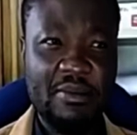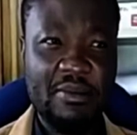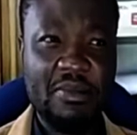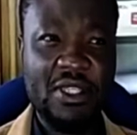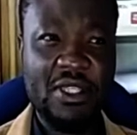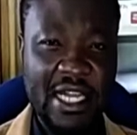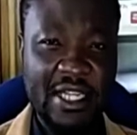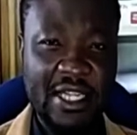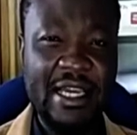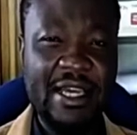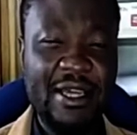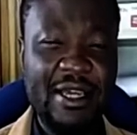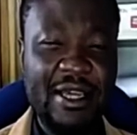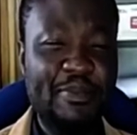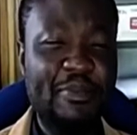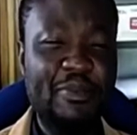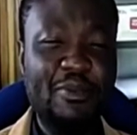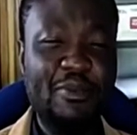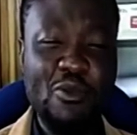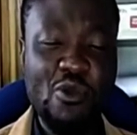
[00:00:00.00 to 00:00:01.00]
that is
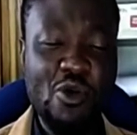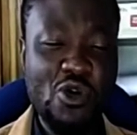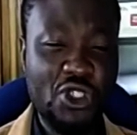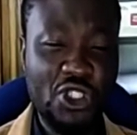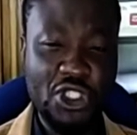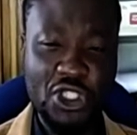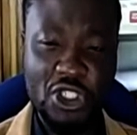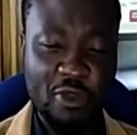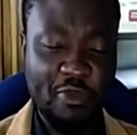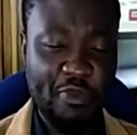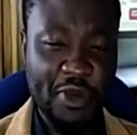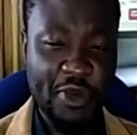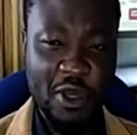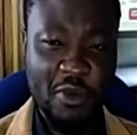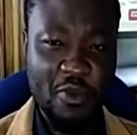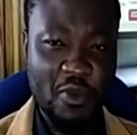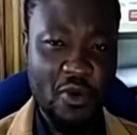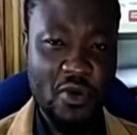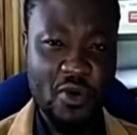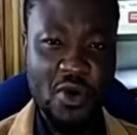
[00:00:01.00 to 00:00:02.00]
most
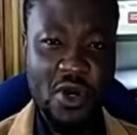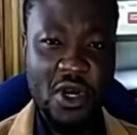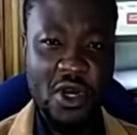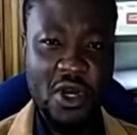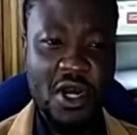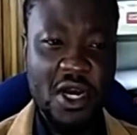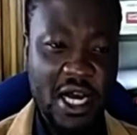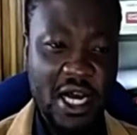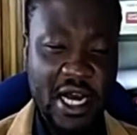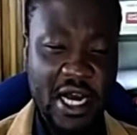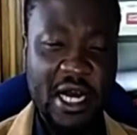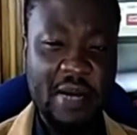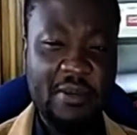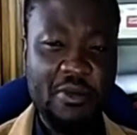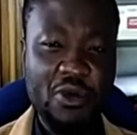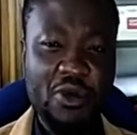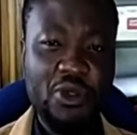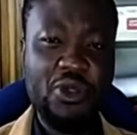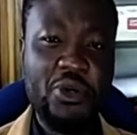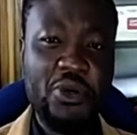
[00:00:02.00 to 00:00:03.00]
people
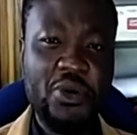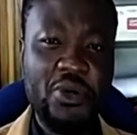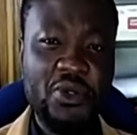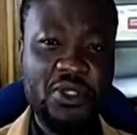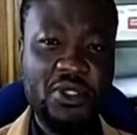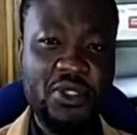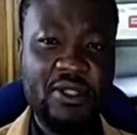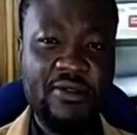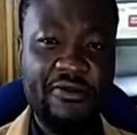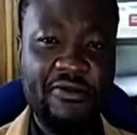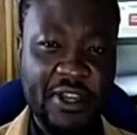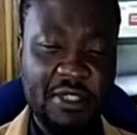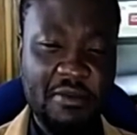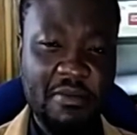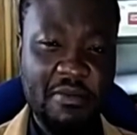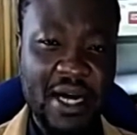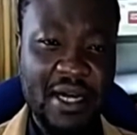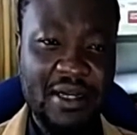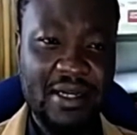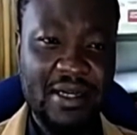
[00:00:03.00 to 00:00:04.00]
use face
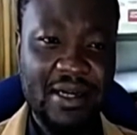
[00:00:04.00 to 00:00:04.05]
masks.